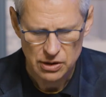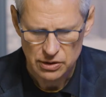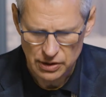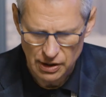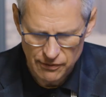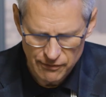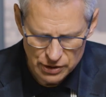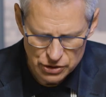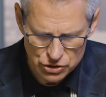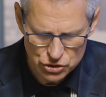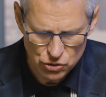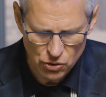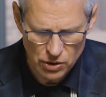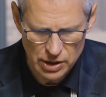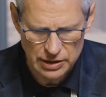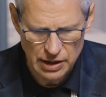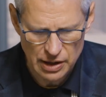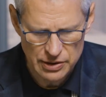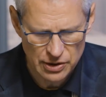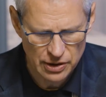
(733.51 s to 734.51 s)
they've
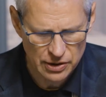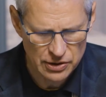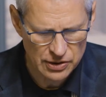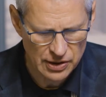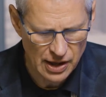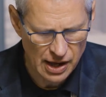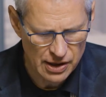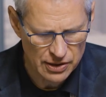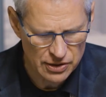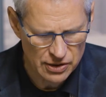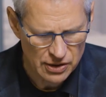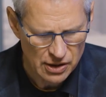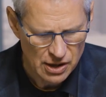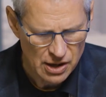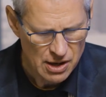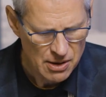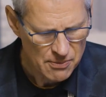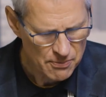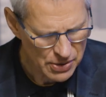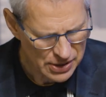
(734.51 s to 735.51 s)
enjoyed their success,
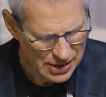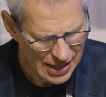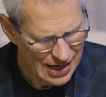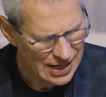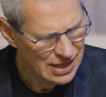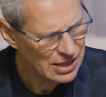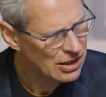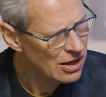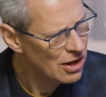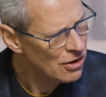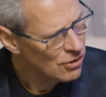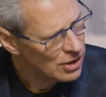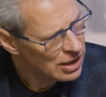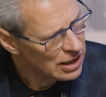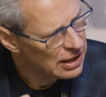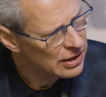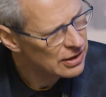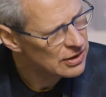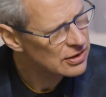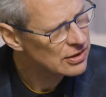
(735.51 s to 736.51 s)
but they're
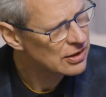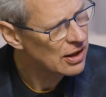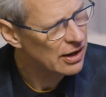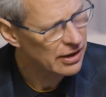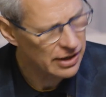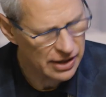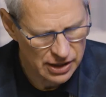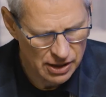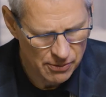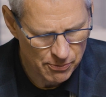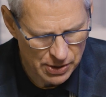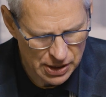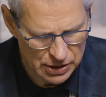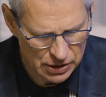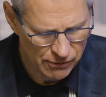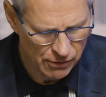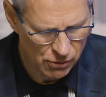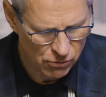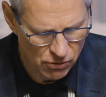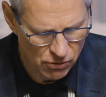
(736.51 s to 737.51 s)
currently stuck in a bit of a